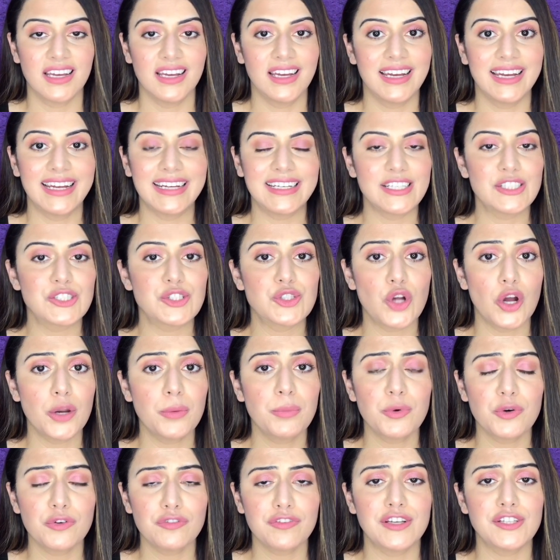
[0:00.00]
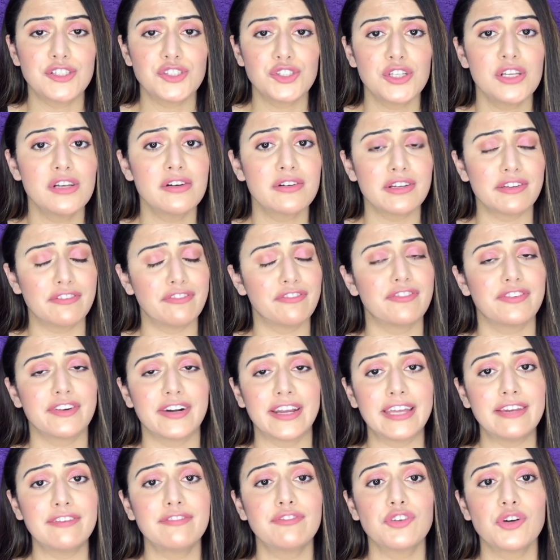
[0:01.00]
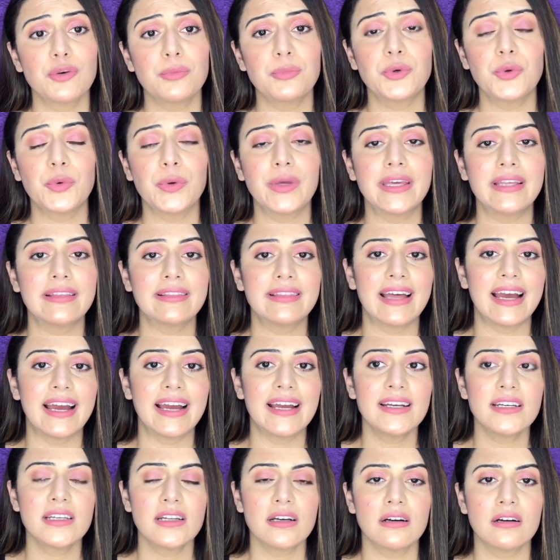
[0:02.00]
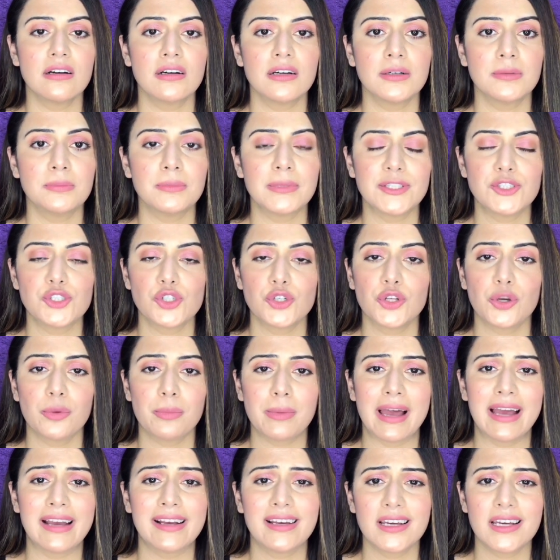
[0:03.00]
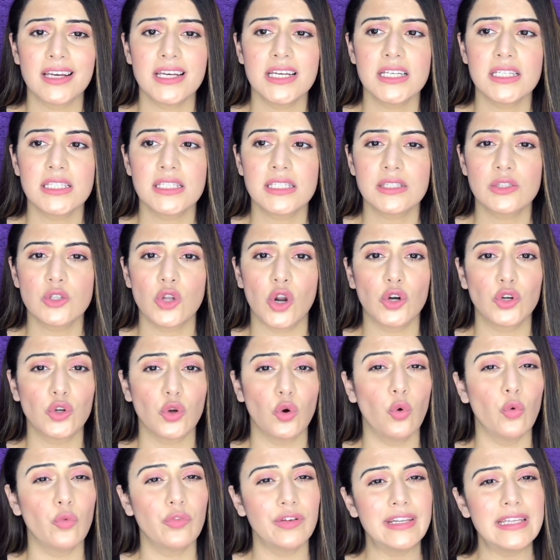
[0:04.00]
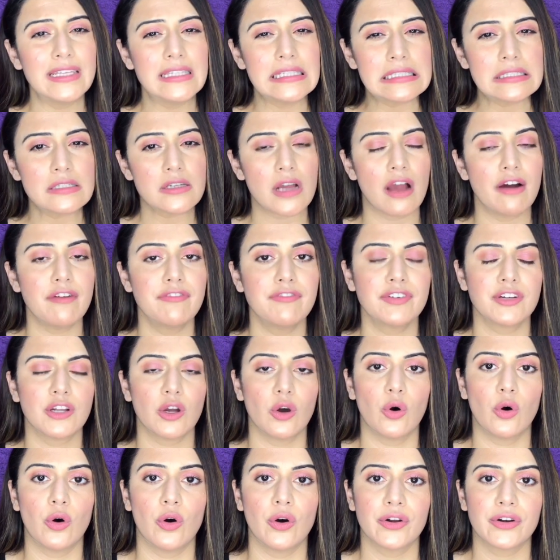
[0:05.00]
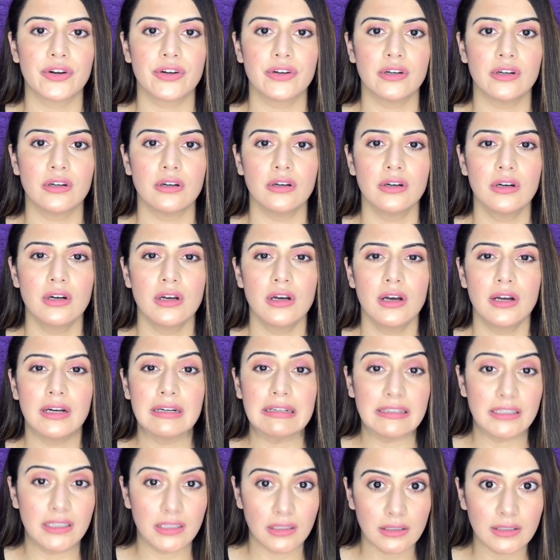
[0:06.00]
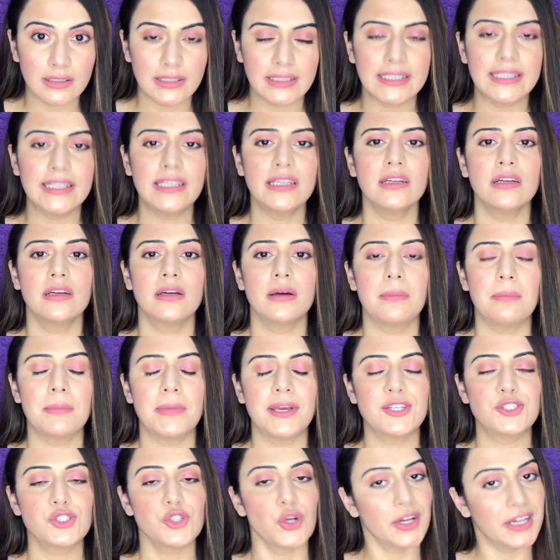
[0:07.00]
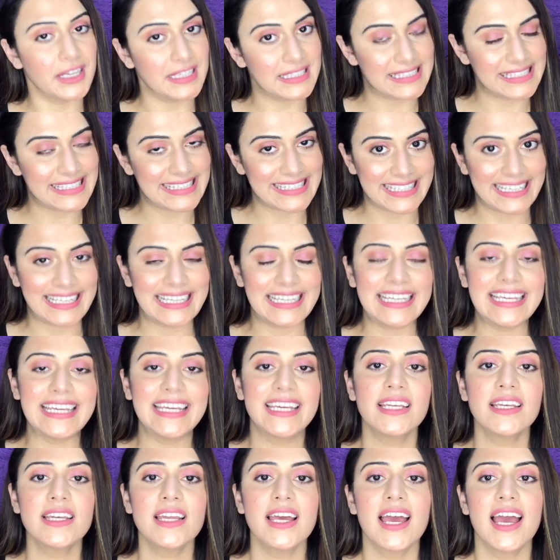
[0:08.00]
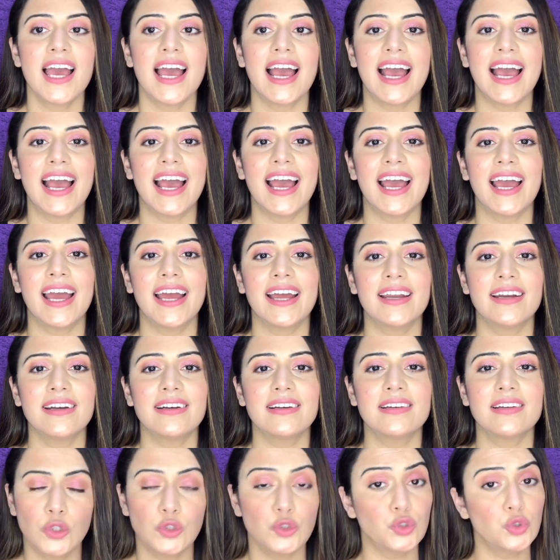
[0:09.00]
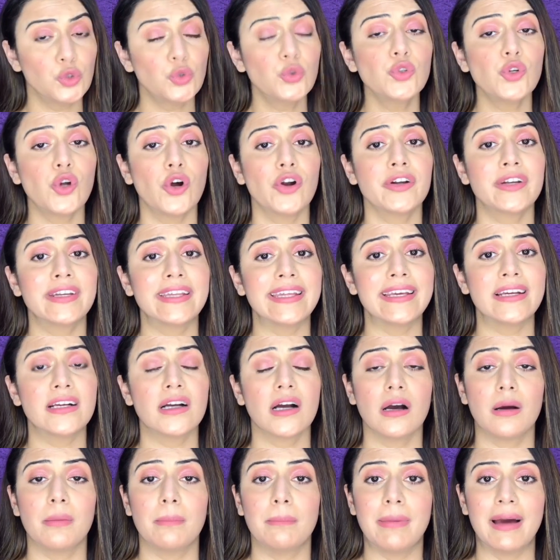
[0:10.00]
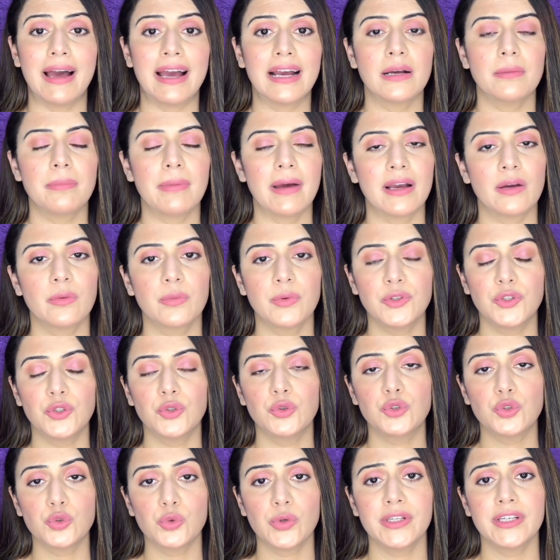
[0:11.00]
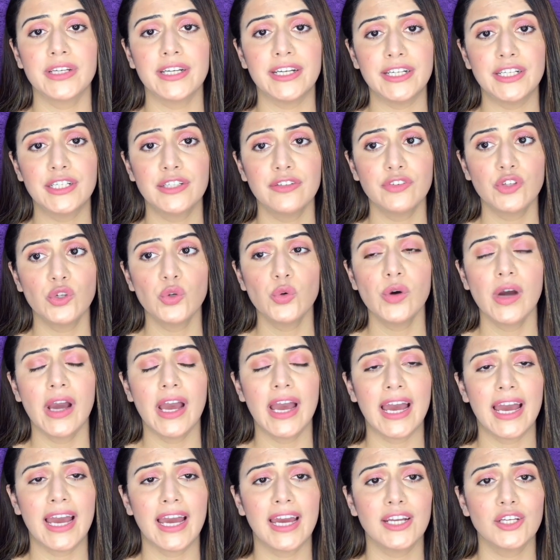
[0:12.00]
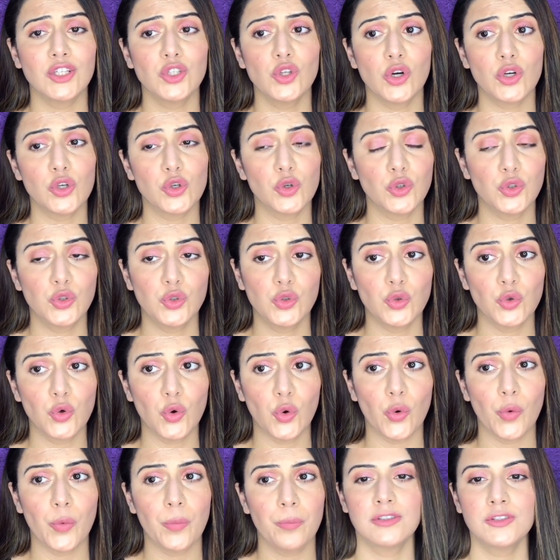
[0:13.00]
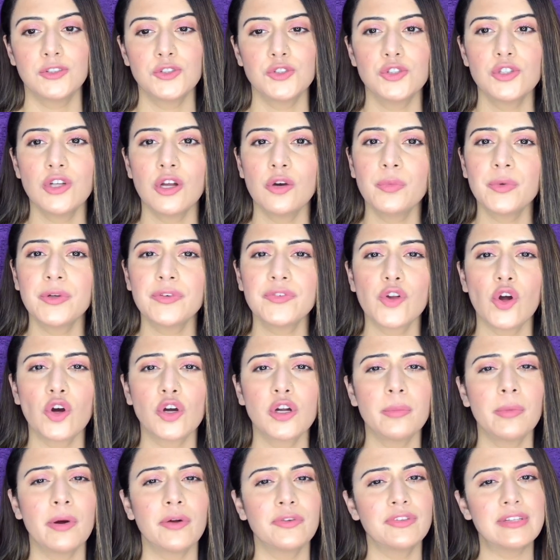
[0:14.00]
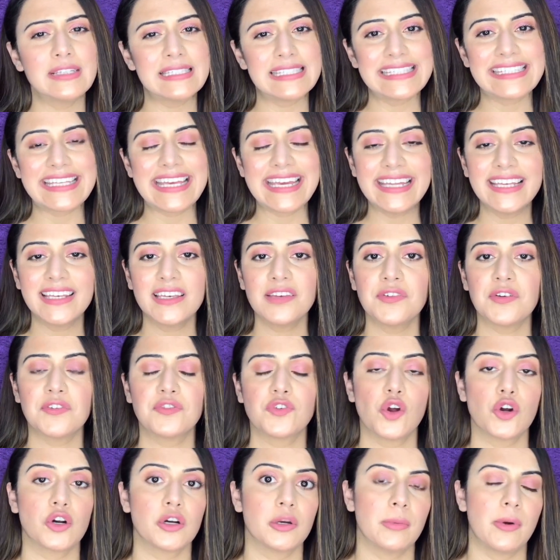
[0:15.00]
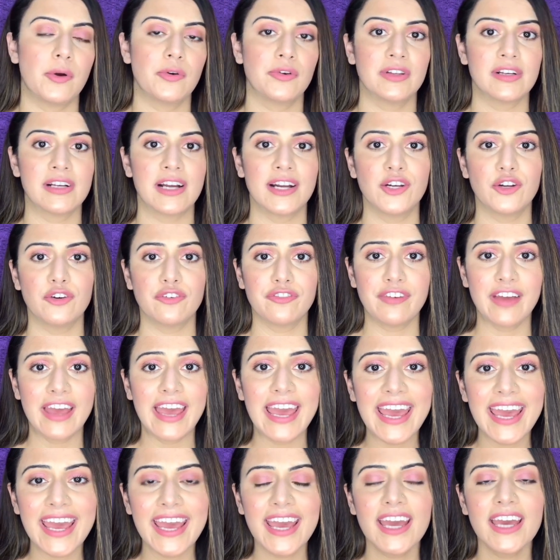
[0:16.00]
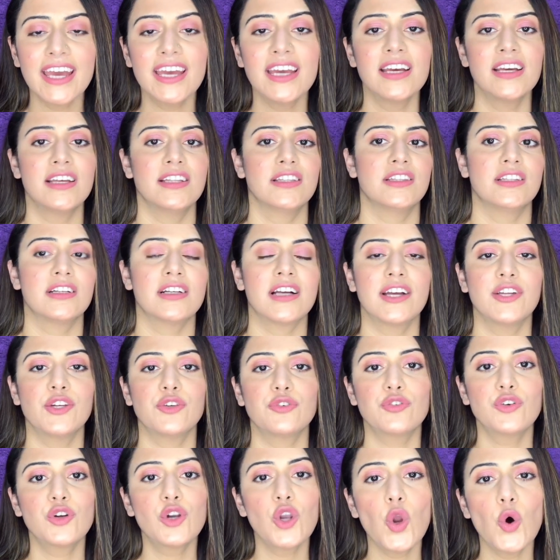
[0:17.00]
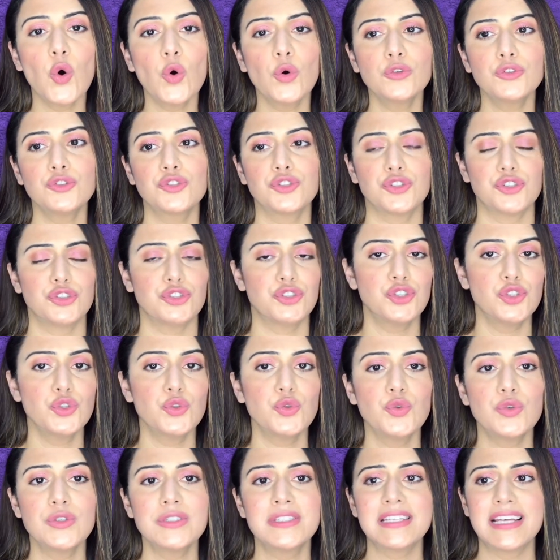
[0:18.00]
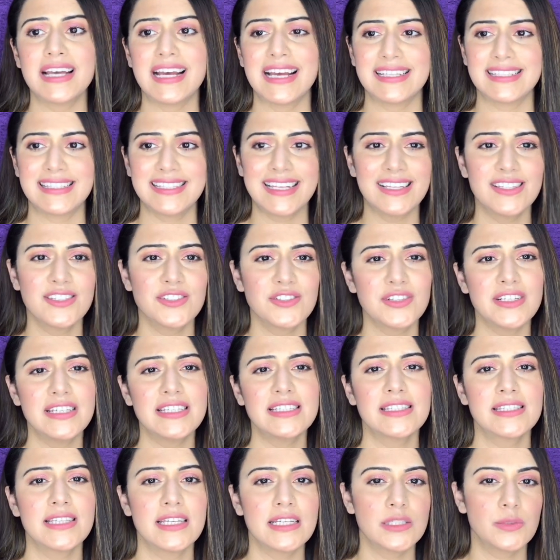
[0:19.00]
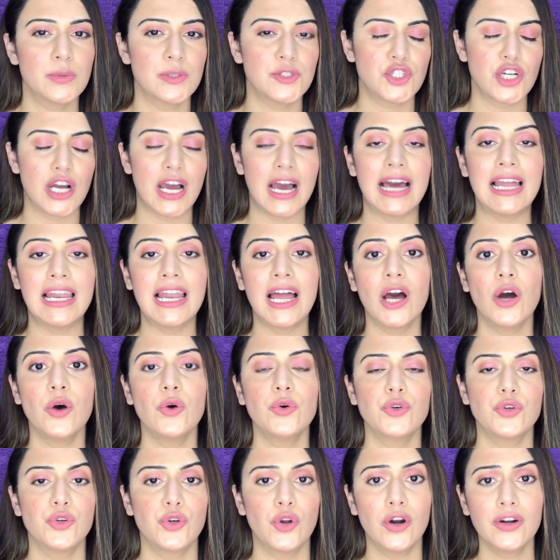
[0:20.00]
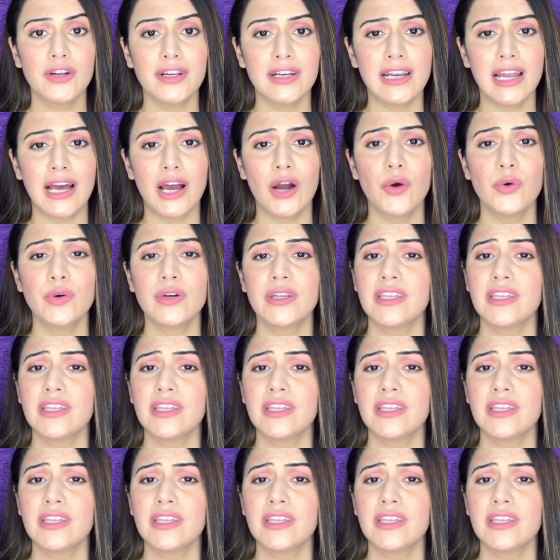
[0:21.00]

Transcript: It is not professional. Refrain from doing that. Make sure your bag is not overly stuffed or dirty. Make sure it's clean. And do not take a backpack with you to an interview, and you're good to go. So now we talk about the skin, we've talked about the kind of hair, the kind of clothes, shoes, accessories, things which are allowed, not allowed,